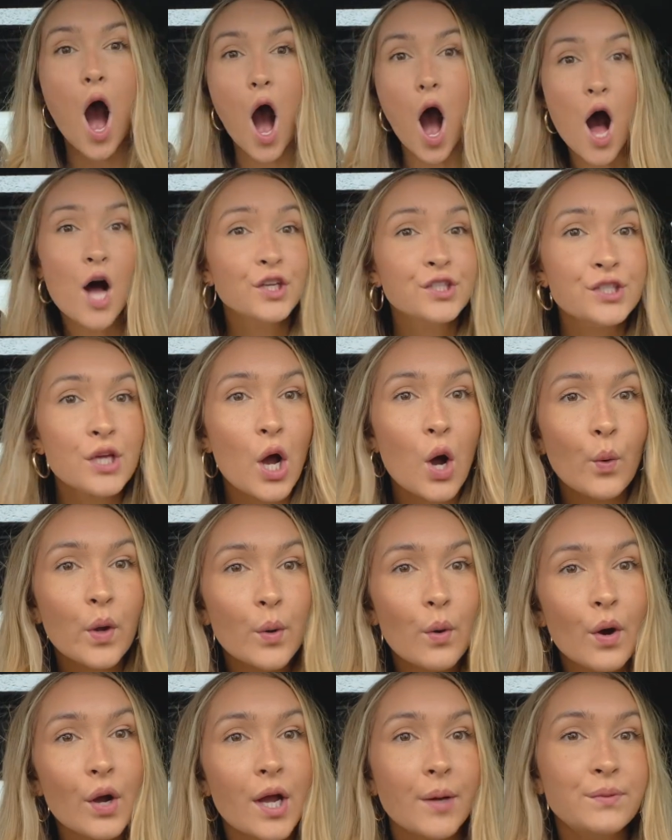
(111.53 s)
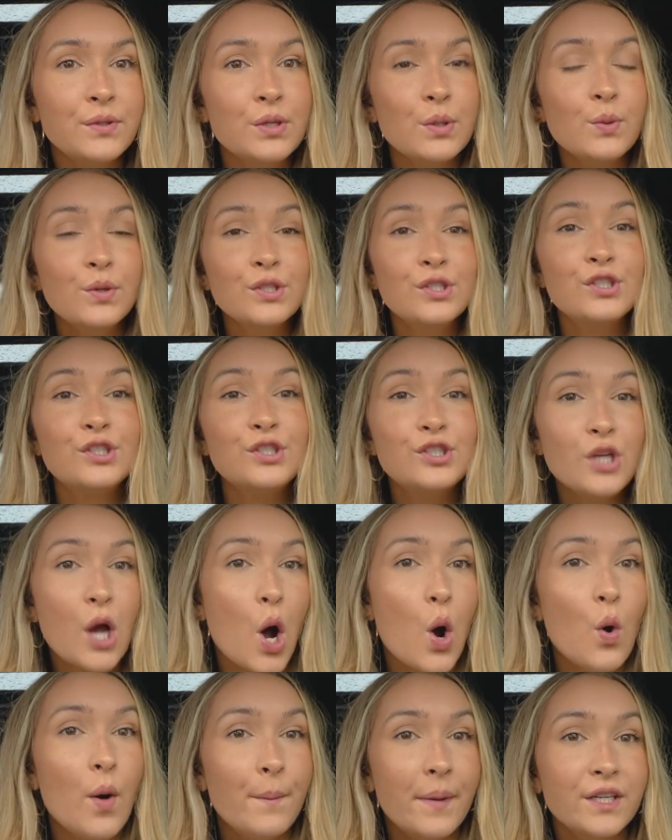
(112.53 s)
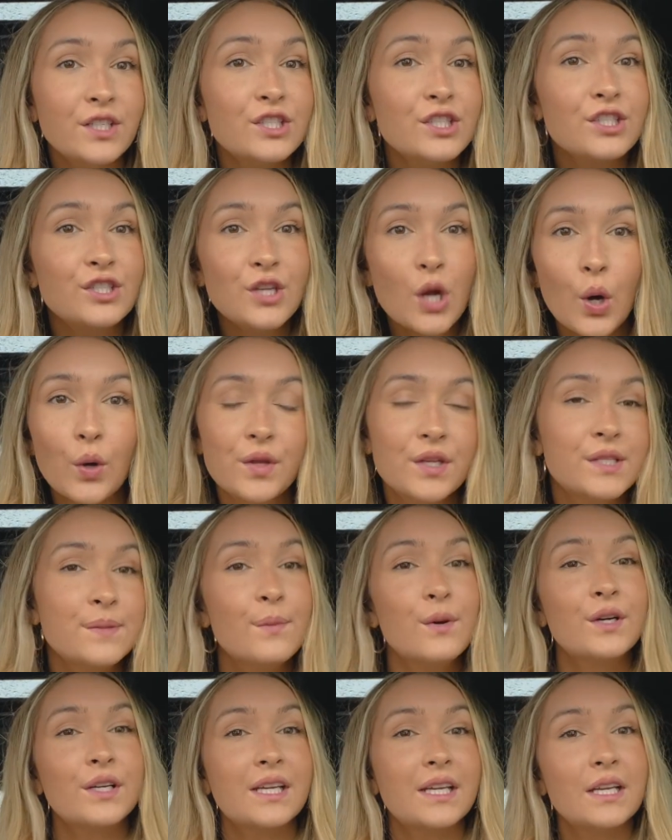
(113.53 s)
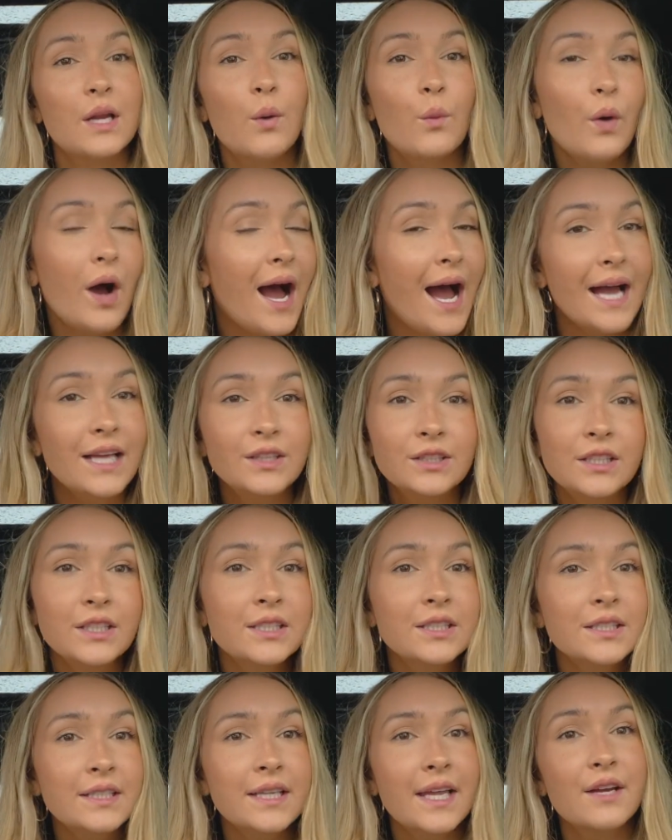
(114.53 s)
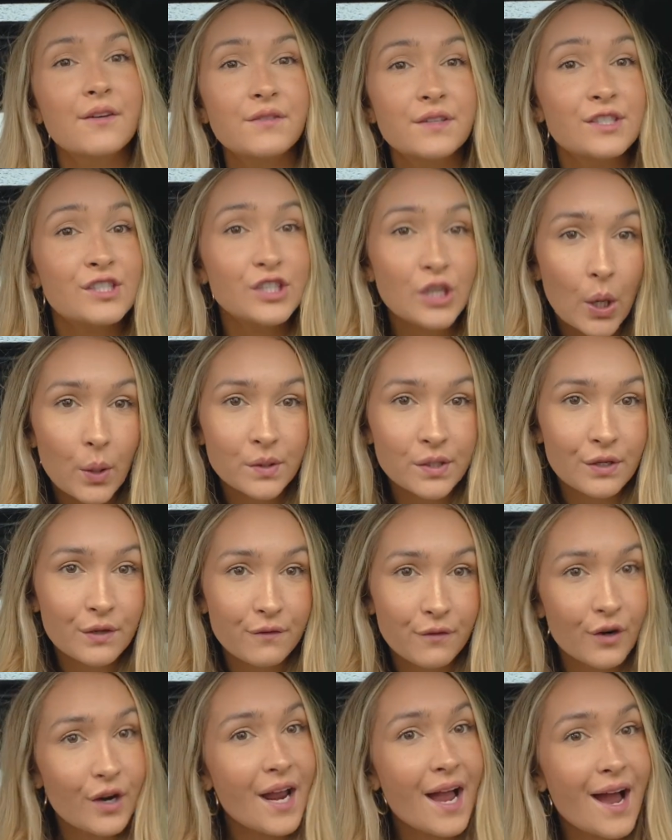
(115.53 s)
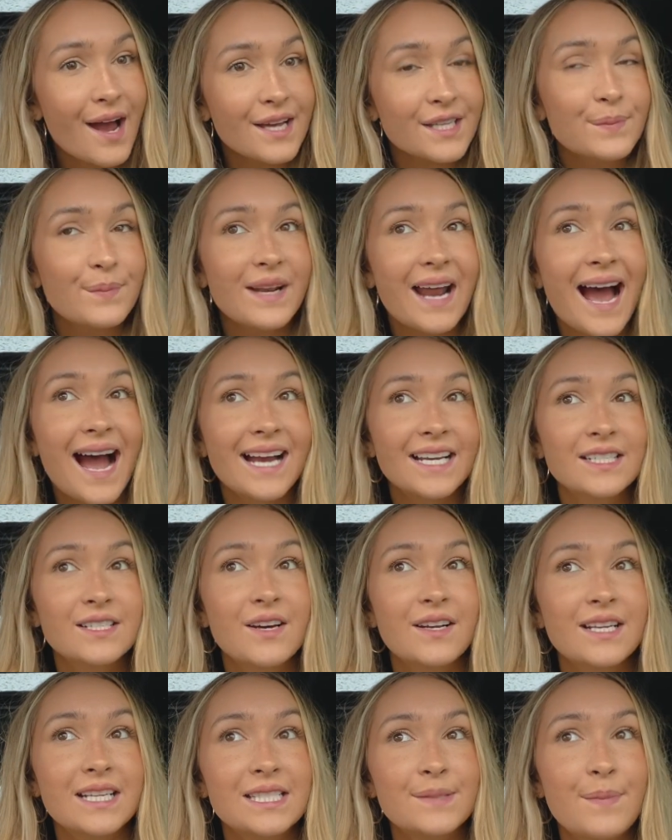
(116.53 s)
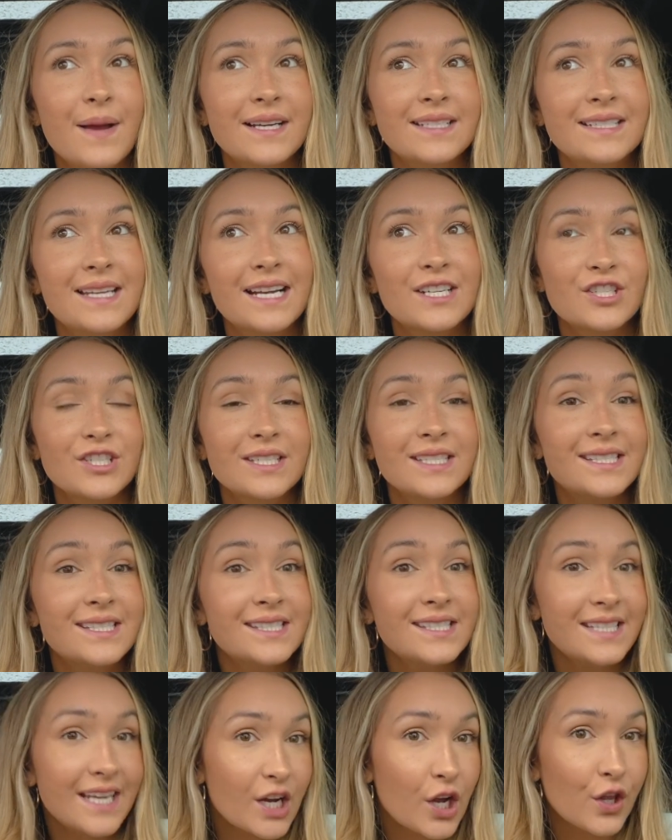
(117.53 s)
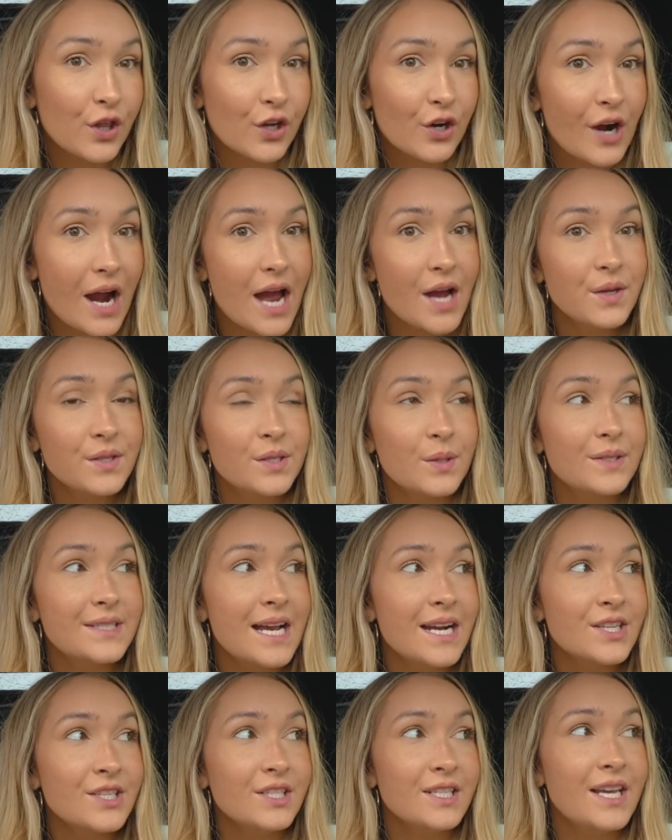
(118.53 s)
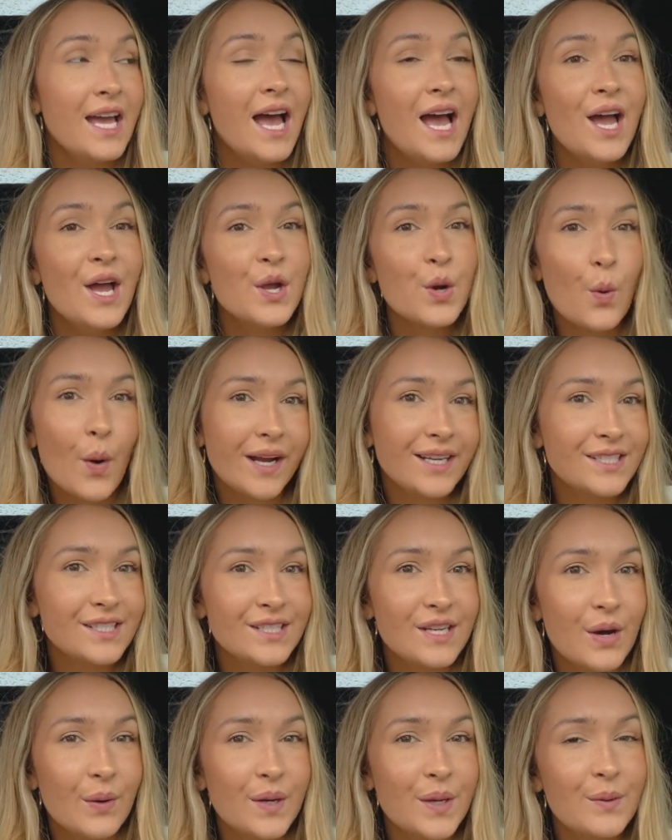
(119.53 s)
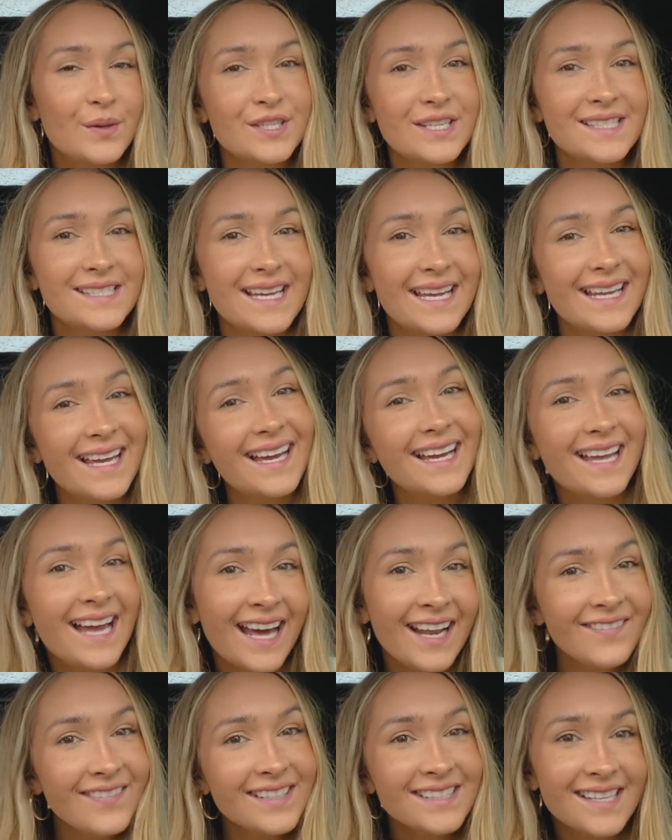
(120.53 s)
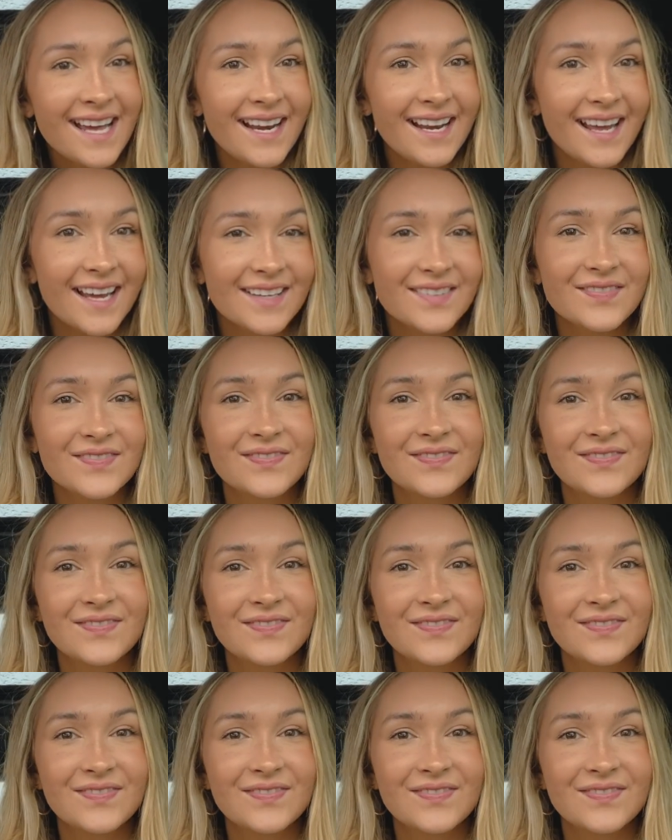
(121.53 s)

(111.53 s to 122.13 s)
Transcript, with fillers: Also, we woke up to so much snow this morning. I literally, like, snow's on the forecast, but I did not expect it to actually stick on the ground. So it's actually quite snowy, which is, like, kind of exciting.